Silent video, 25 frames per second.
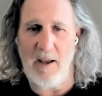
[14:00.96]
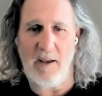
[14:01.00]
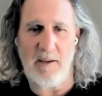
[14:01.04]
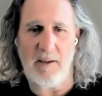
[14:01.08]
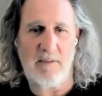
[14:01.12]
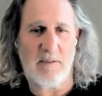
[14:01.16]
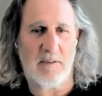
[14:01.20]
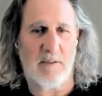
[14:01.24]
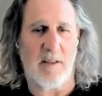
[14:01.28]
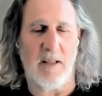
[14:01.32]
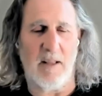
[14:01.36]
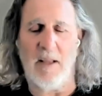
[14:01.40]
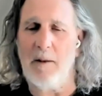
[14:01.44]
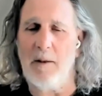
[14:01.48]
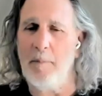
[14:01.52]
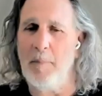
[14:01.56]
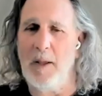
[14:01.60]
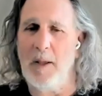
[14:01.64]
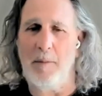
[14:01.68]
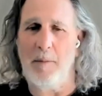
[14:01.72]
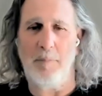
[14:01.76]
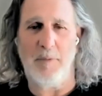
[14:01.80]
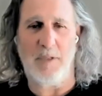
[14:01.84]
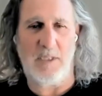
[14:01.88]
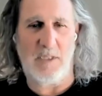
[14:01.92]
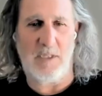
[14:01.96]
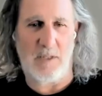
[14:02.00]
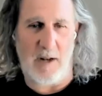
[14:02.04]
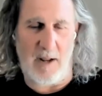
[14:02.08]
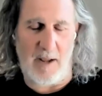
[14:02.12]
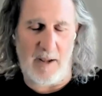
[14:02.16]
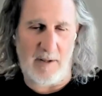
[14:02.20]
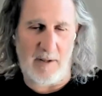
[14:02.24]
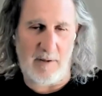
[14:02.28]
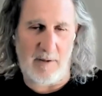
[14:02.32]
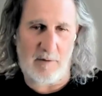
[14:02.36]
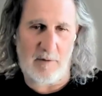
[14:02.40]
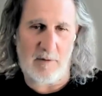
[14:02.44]
and yes, they can make
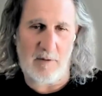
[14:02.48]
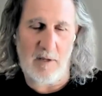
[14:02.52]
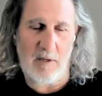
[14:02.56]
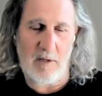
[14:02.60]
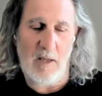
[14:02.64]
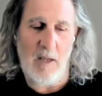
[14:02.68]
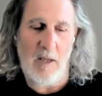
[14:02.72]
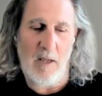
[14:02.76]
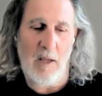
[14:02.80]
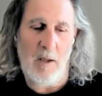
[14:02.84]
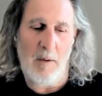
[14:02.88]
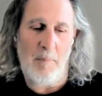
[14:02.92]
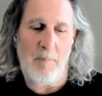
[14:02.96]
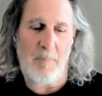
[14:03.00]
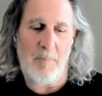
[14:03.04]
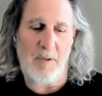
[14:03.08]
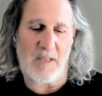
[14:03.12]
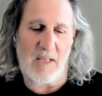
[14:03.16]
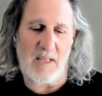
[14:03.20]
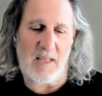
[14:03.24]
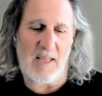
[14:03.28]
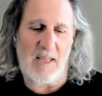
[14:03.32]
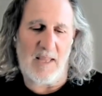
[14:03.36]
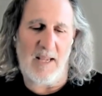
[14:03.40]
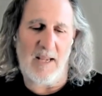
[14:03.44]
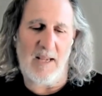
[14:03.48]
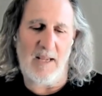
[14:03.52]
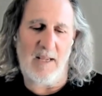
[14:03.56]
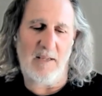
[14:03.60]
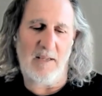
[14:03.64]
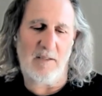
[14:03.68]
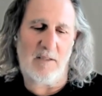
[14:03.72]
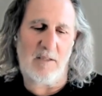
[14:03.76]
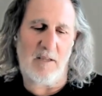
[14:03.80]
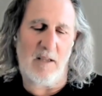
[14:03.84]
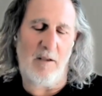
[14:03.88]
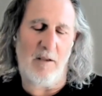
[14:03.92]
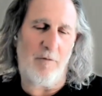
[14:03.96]
mistakes. But the thing
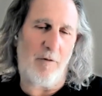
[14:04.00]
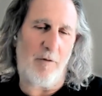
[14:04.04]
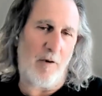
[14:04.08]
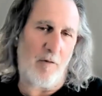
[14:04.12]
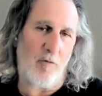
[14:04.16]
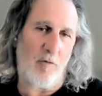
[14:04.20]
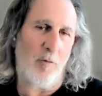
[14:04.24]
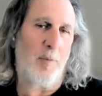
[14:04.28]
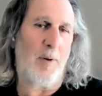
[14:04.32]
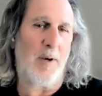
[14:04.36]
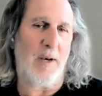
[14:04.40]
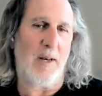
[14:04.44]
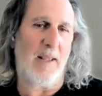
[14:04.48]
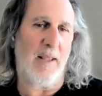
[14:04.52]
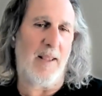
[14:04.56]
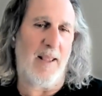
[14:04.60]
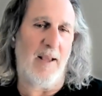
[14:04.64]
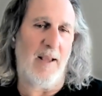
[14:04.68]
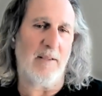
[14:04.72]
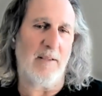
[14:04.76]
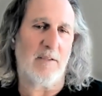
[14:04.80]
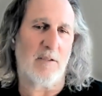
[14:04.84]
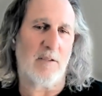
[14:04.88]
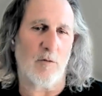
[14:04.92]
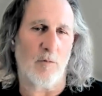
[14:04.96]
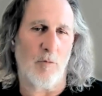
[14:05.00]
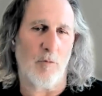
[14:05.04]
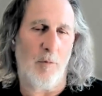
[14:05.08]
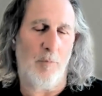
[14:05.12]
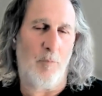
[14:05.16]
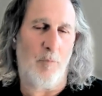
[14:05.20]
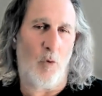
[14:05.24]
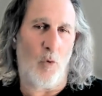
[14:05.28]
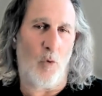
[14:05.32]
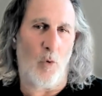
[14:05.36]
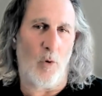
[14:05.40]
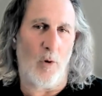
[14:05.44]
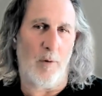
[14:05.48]
is, if everybody gets the
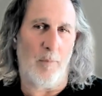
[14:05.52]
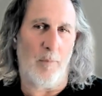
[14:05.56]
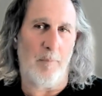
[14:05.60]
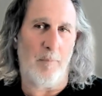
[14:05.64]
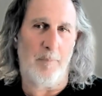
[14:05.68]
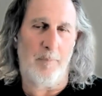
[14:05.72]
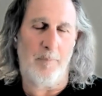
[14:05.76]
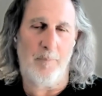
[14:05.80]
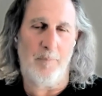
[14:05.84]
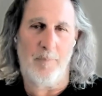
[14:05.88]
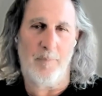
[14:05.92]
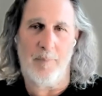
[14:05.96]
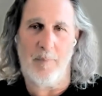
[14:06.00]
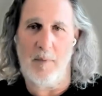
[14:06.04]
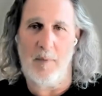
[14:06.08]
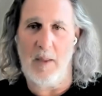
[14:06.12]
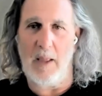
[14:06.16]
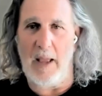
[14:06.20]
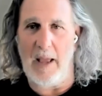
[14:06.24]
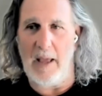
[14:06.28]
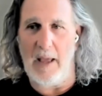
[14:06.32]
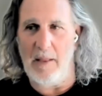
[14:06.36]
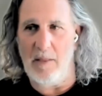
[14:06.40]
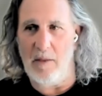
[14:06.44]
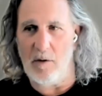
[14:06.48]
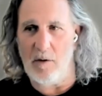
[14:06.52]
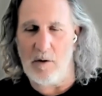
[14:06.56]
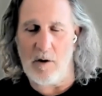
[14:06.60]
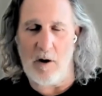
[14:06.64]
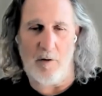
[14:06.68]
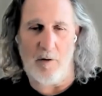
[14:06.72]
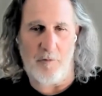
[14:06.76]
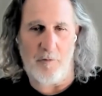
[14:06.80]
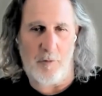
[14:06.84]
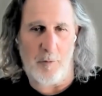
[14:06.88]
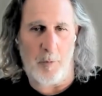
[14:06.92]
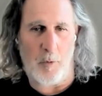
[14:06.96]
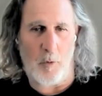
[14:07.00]
report and they're
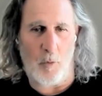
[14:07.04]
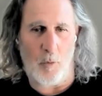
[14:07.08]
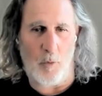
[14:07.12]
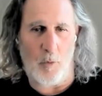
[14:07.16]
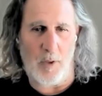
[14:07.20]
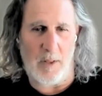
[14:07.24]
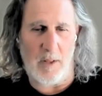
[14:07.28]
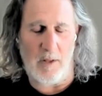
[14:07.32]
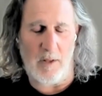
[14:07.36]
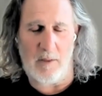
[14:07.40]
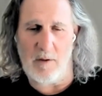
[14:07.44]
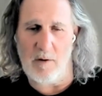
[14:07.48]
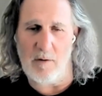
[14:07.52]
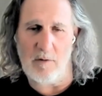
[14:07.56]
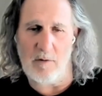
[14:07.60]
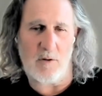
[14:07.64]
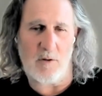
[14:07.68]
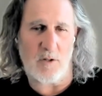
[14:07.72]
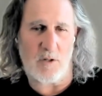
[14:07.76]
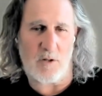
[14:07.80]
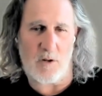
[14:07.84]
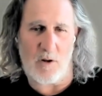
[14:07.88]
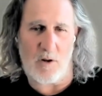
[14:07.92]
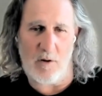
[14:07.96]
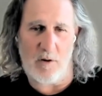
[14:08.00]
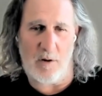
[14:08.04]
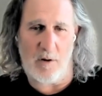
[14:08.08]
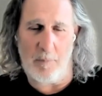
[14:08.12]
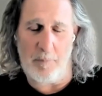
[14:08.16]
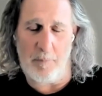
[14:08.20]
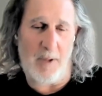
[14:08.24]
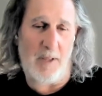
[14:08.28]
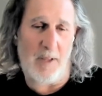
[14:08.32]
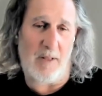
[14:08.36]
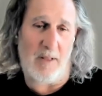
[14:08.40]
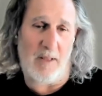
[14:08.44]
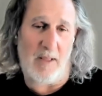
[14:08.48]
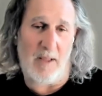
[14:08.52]
comfortable with it, they're just going
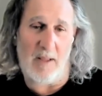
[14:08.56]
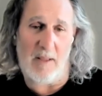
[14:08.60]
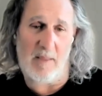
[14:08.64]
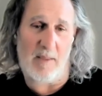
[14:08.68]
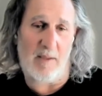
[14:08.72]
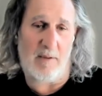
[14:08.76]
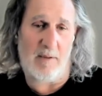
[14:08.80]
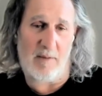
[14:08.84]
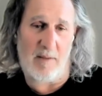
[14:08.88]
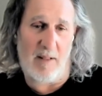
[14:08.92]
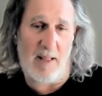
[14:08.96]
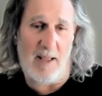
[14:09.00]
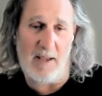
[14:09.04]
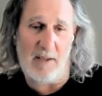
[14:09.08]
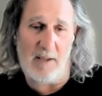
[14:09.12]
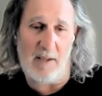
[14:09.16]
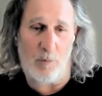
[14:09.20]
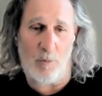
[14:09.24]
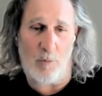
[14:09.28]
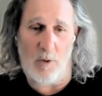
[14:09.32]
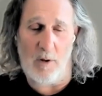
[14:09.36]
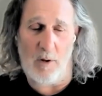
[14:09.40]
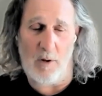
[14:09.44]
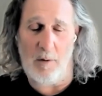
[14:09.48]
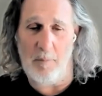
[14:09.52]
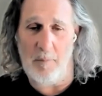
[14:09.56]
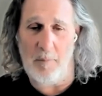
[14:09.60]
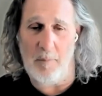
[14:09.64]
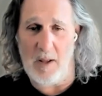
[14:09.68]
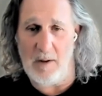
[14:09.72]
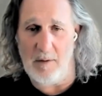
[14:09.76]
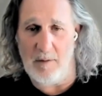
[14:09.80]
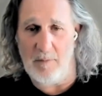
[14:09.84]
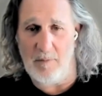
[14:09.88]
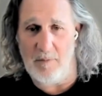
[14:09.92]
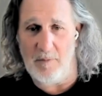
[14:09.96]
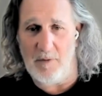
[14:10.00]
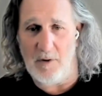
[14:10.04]
to bid, like this last one in
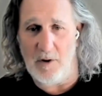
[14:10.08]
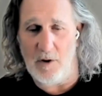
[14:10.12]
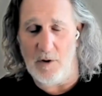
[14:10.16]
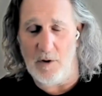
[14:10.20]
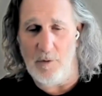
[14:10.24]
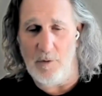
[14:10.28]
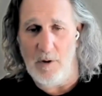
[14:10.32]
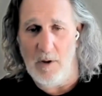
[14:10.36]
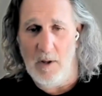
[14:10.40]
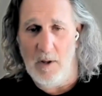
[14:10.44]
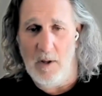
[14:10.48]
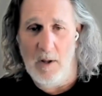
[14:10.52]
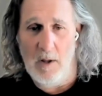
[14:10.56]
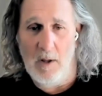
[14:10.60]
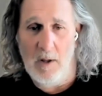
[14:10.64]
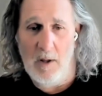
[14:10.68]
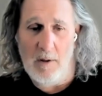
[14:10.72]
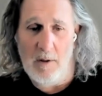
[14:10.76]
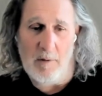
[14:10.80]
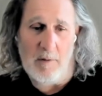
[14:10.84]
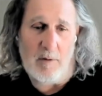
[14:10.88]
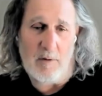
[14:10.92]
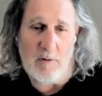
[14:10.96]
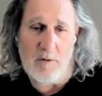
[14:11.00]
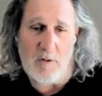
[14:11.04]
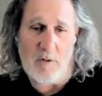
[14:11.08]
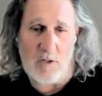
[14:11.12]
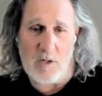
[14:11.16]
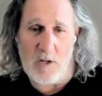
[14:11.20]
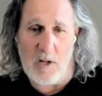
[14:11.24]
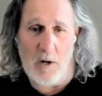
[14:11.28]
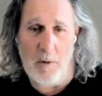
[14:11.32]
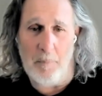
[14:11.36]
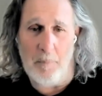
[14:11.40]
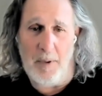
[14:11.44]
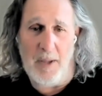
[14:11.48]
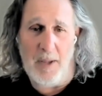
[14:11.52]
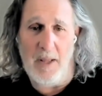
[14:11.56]
Mountain Dew. They're
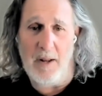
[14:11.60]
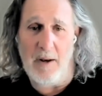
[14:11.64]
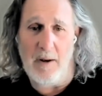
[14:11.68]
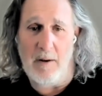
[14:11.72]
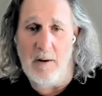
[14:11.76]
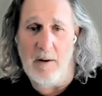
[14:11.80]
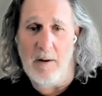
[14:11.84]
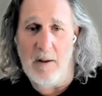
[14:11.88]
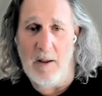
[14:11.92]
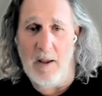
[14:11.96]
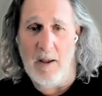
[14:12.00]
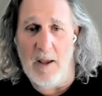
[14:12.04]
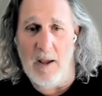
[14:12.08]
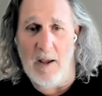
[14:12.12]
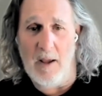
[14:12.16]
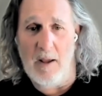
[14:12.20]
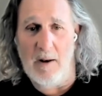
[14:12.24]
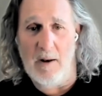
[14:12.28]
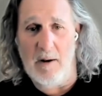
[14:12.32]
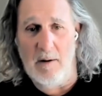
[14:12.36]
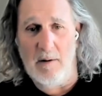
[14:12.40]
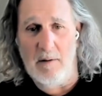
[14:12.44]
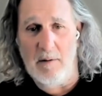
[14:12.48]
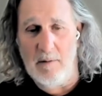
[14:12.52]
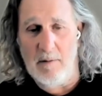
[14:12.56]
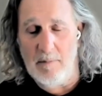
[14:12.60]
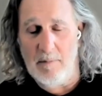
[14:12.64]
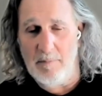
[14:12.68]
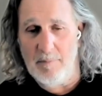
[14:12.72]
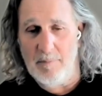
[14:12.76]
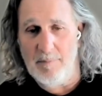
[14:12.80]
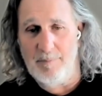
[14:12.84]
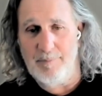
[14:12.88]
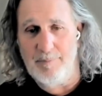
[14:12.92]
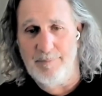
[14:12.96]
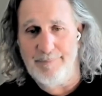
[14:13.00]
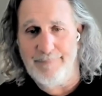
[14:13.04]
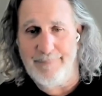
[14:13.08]
just going to bid and,
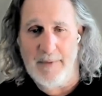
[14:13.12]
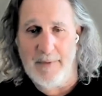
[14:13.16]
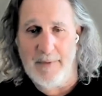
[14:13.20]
